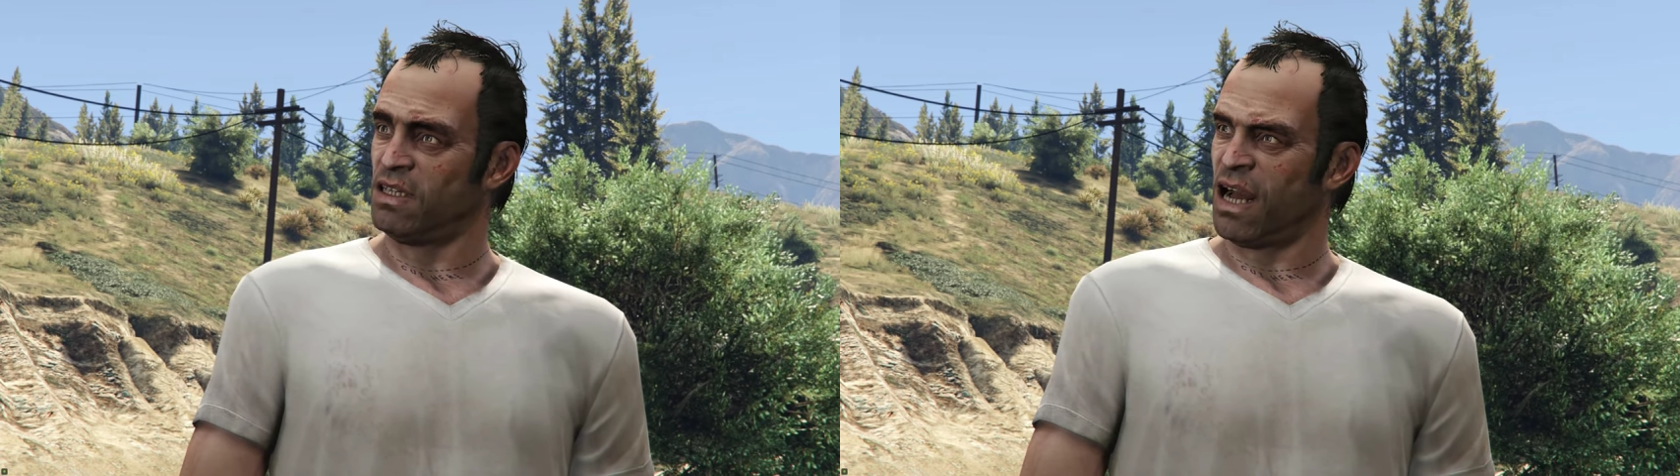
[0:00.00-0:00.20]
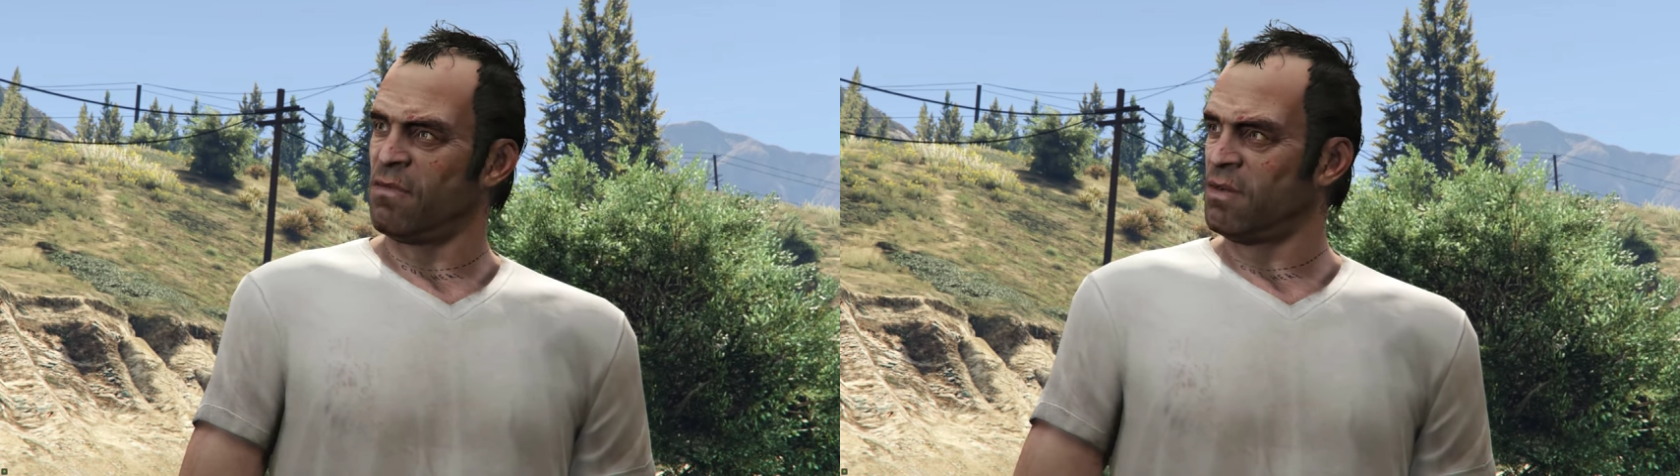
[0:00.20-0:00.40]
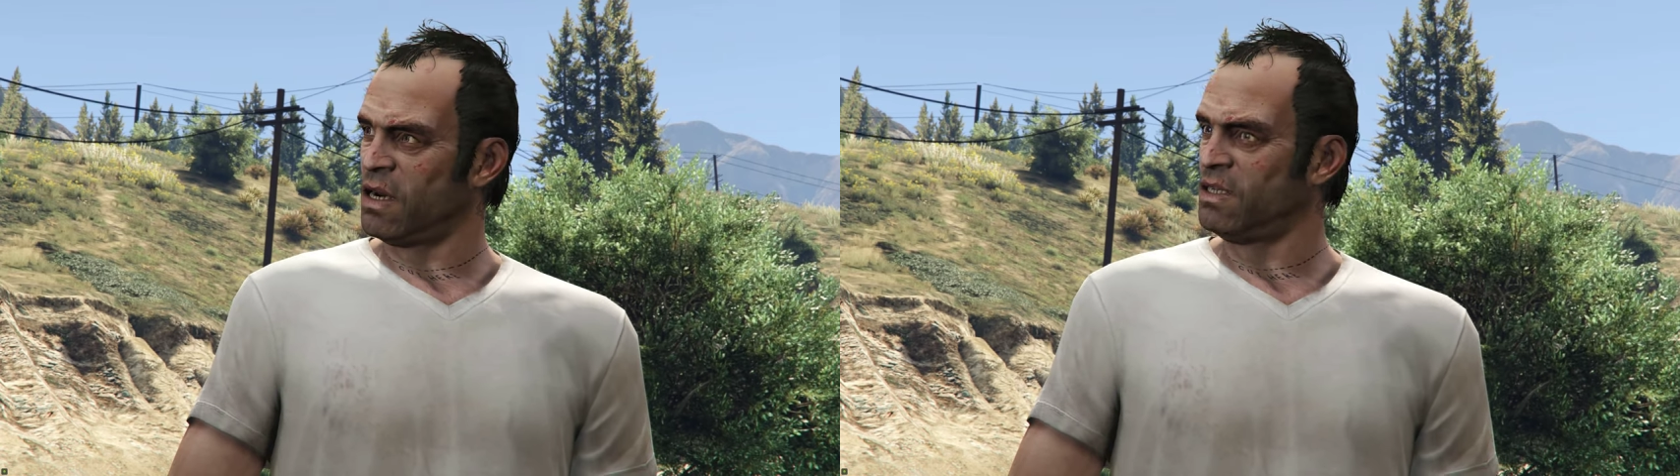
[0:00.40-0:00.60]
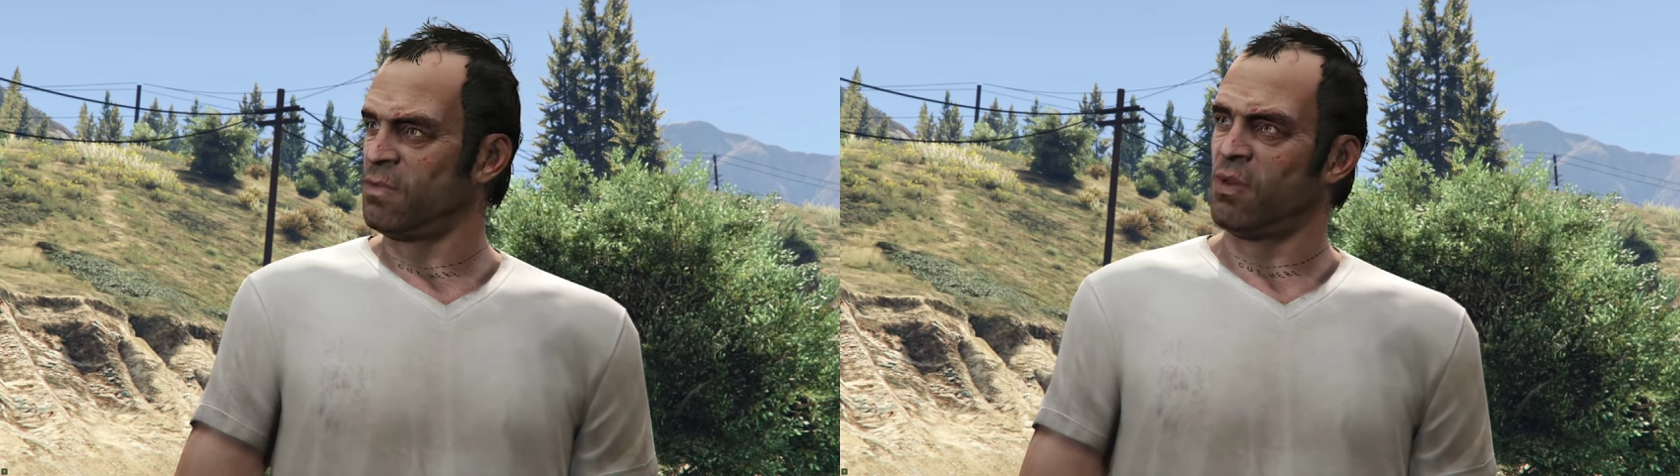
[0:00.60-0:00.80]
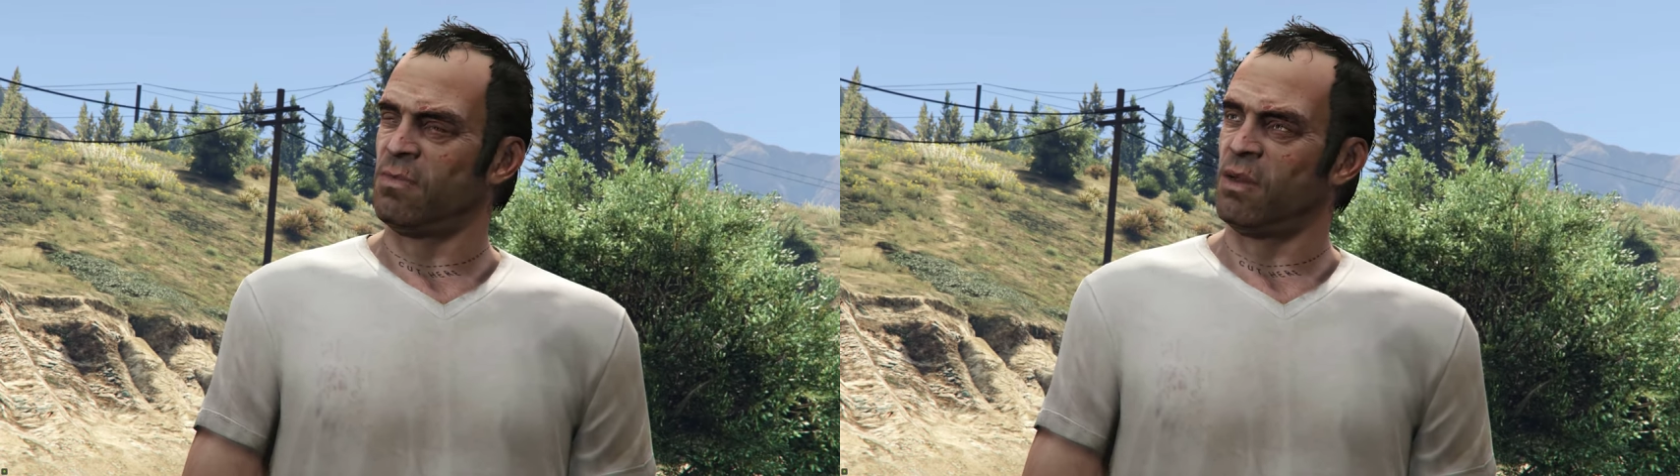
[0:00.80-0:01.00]

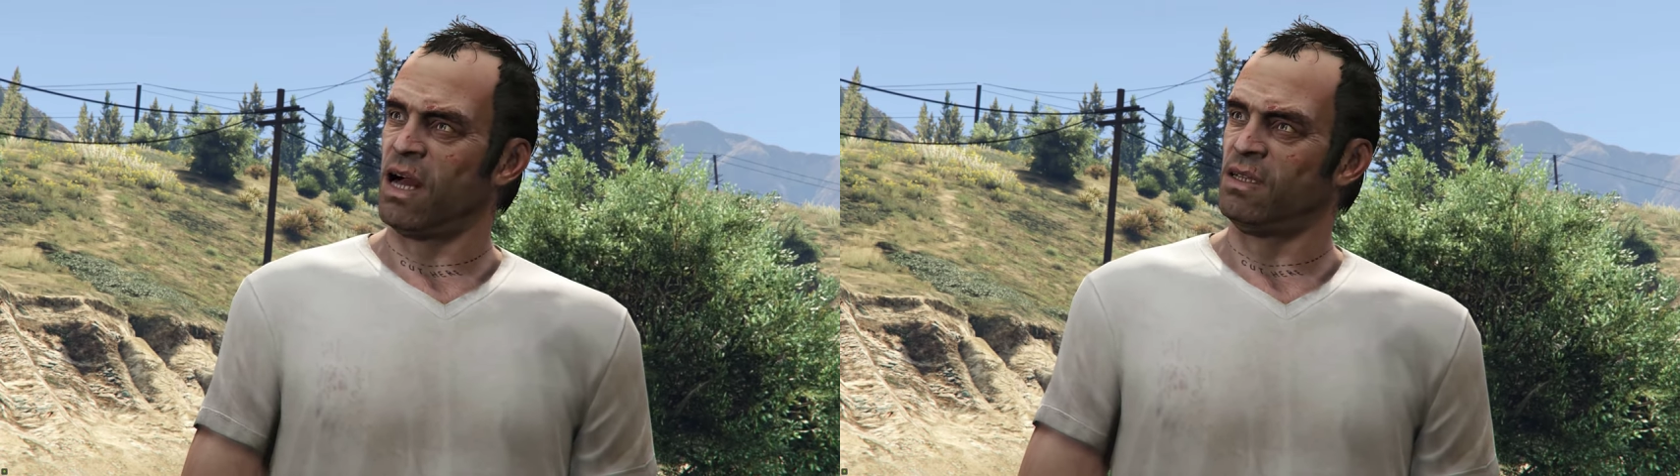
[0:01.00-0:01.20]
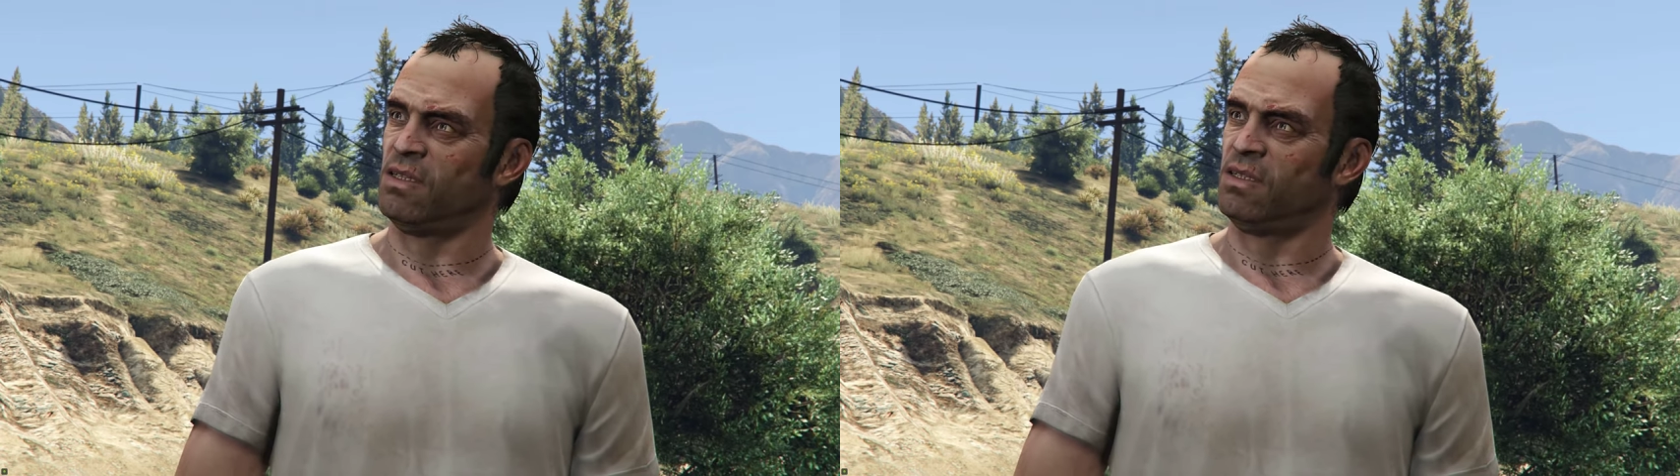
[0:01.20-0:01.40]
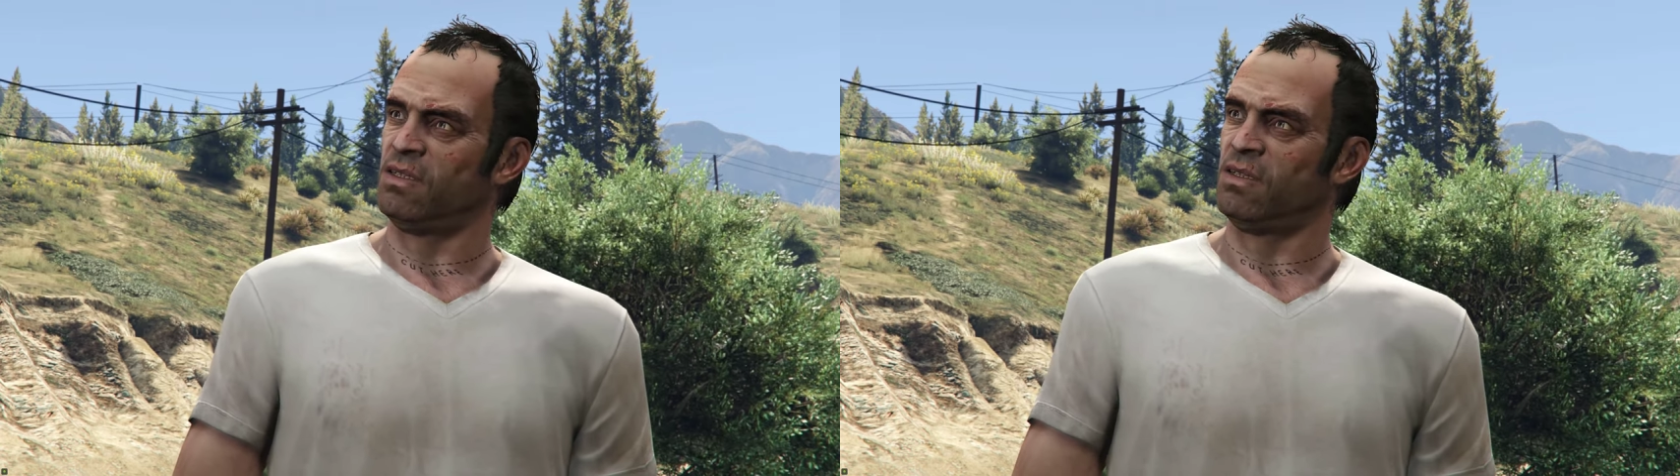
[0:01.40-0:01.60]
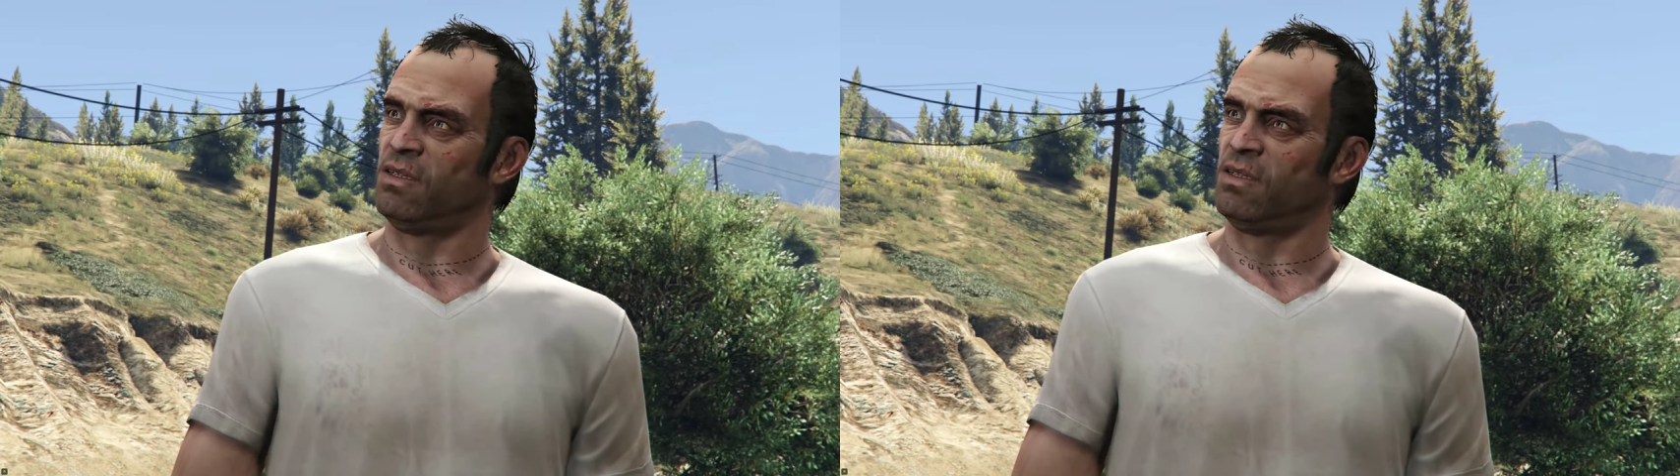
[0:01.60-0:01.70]
capitalism we practice.